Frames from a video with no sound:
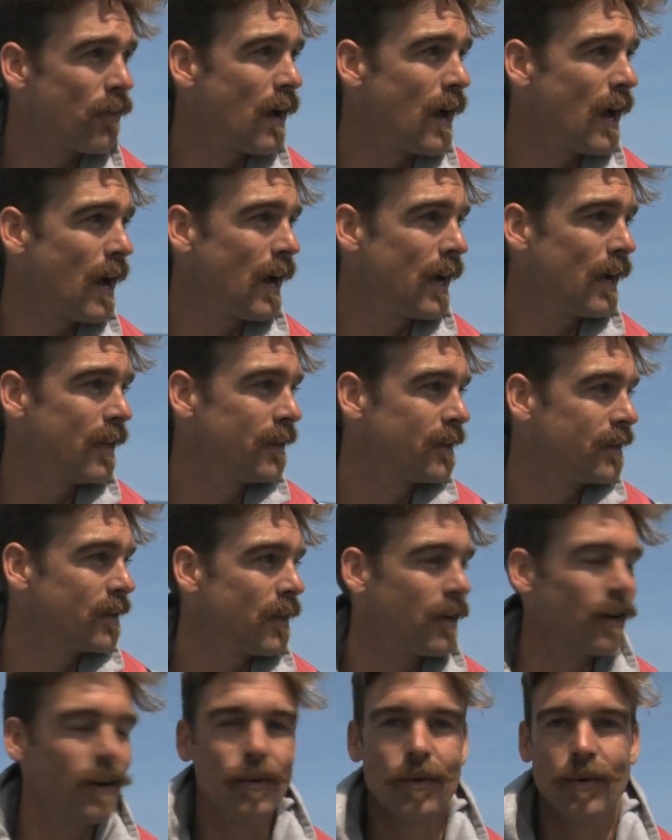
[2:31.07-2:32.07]
and
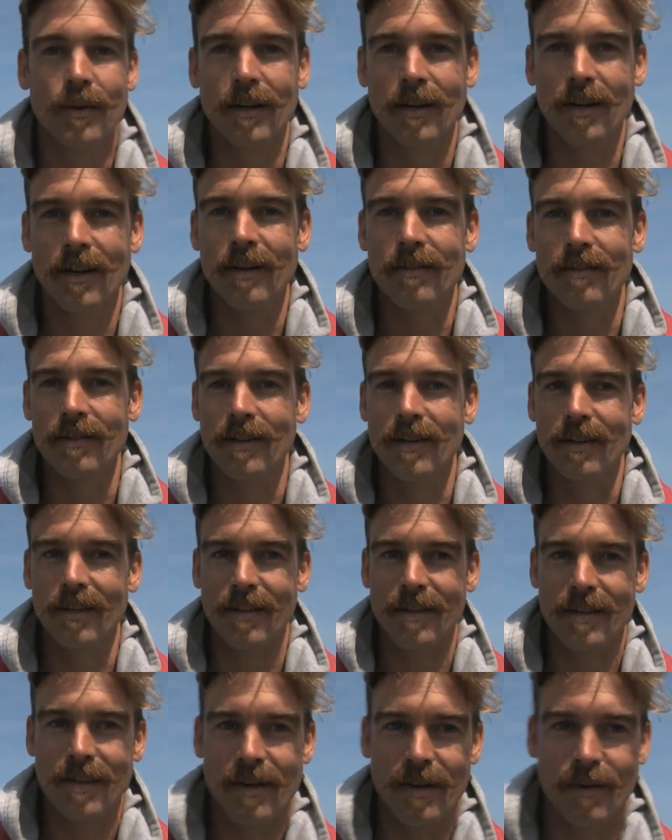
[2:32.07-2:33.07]
we're going to go and have a look and
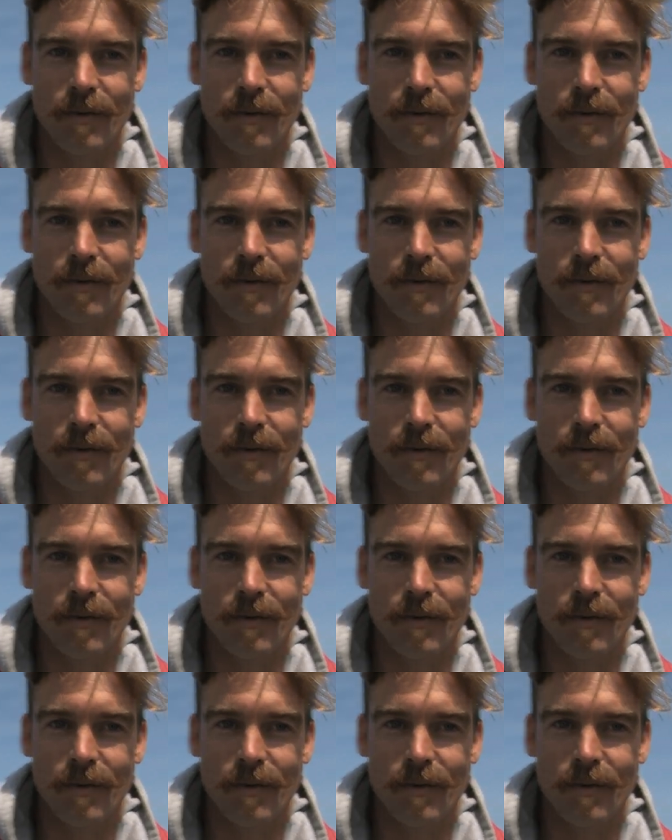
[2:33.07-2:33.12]
see